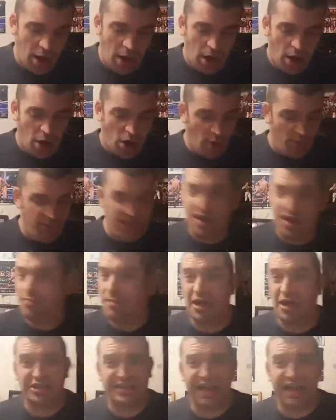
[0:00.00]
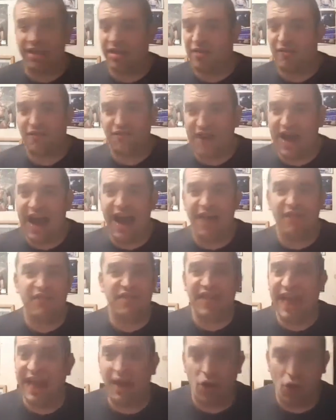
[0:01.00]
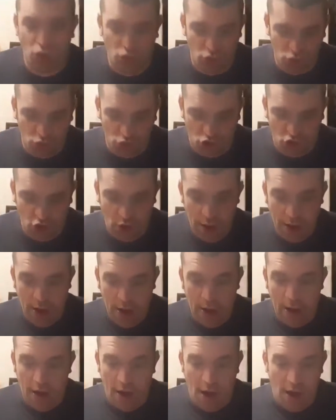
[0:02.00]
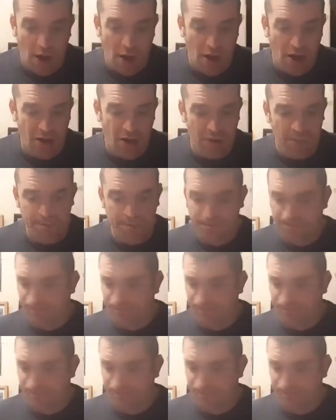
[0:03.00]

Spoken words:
this match lasted 5 seconds. I